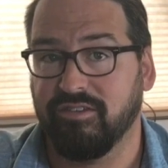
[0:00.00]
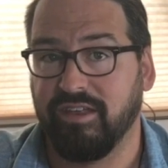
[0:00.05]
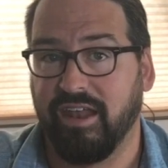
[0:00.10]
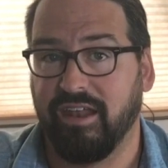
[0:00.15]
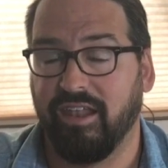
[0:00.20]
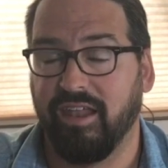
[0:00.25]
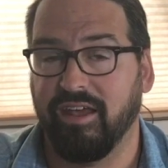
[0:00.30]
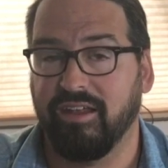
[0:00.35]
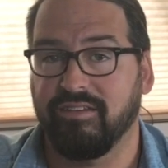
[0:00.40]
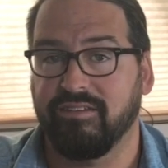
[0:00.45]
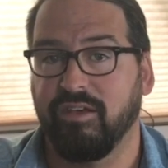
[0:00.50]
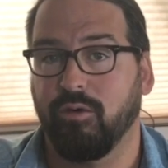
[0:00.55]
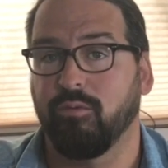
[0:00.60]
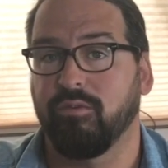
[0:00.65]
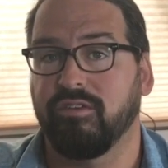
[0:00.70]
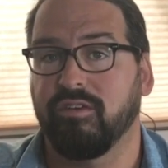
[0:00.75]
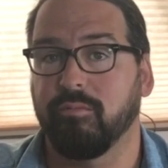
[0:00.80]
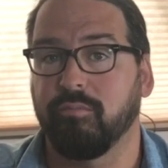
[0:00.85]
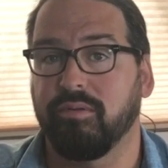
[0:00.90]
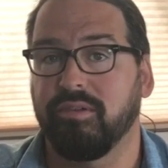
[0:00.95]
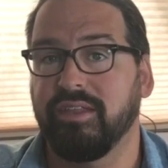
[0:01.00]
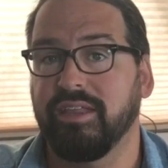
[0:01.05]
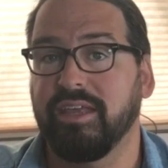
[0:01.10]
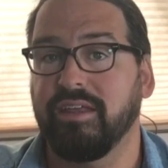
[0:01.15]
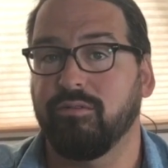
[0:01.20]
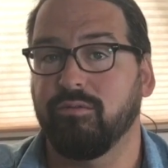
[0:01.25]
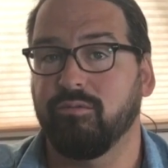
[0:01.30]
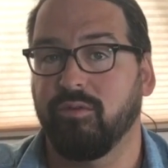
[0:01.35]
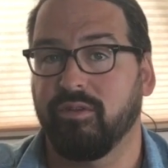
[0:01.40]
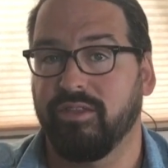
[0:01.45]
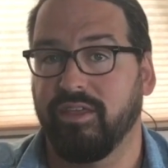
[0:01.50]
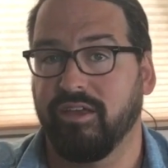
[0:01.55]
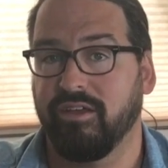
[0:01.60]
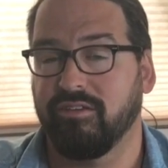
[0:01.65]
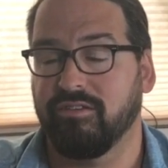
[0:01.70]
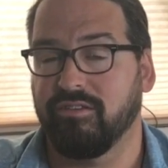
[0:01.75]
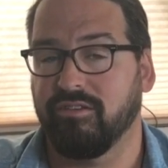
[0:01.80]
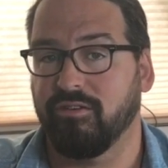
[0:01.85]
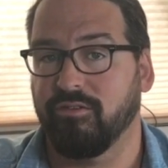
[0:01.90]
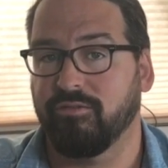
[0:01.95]
satellites that would complete what they
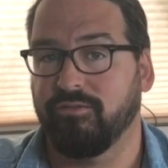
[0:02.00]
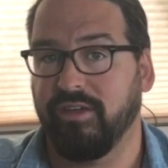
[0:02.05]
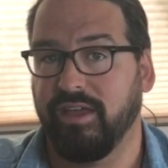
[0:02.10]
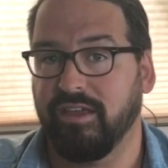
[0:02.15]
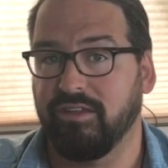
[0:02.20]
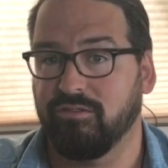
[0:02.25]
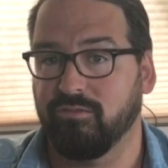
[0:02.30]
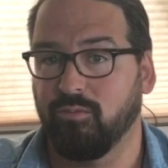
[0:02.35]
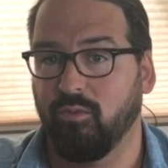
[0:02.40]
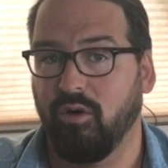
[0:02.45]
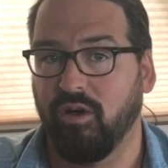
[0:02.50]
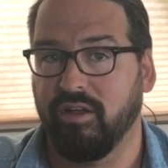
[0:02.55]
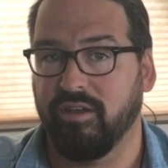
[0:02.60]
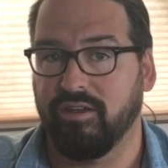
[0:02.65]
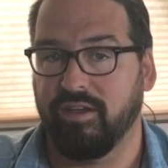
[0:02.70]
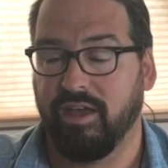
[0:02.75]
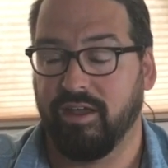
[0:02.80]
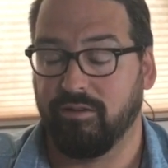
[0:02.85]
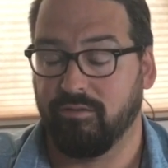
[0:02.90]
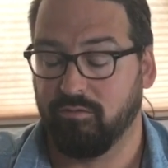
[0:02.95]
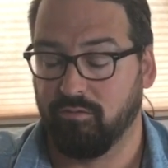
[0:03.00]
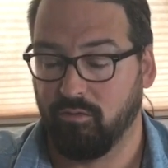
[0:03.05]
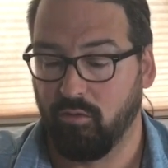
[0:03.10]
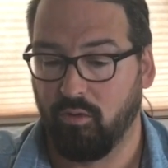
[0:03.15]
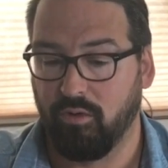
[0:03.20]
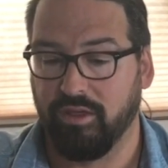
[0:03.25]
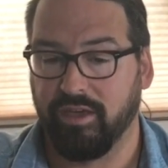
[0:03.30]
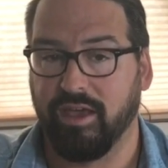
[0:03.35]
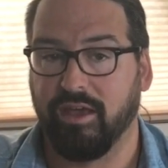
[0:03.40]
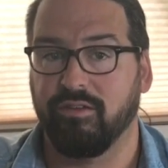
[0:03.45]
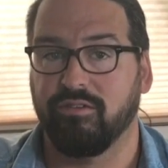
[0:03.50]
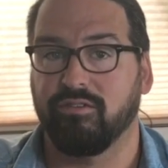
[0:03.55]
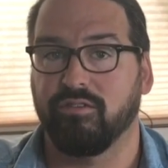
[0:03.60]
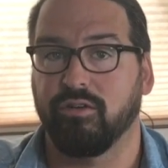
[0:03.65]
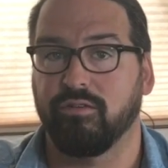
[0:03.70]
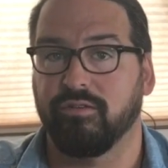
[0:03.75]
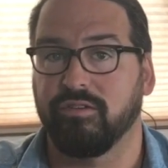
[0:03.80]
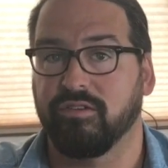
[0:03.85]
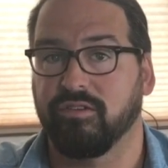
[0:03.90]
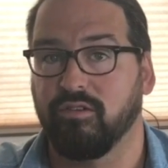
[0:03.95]
consider phase one and rolling out
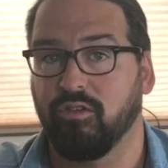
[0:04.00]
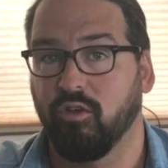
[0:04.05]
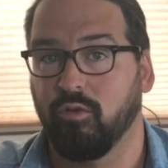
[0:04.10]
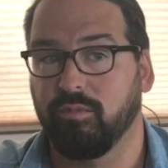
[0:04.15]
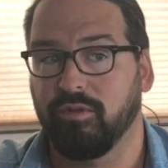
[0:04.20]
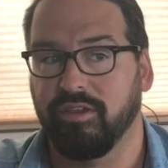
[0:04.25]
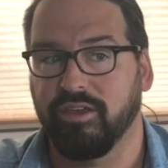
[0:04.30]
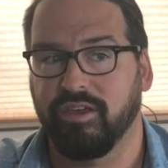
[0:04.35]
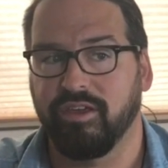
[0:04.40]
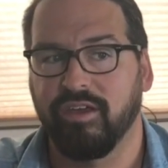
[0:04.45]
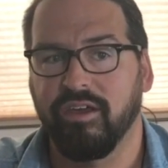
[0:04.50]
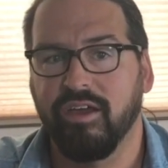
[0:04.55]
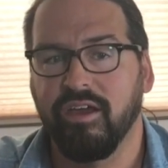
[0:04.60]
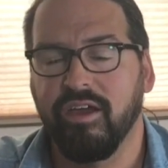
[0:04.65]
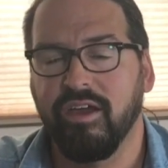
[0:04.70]
service globally.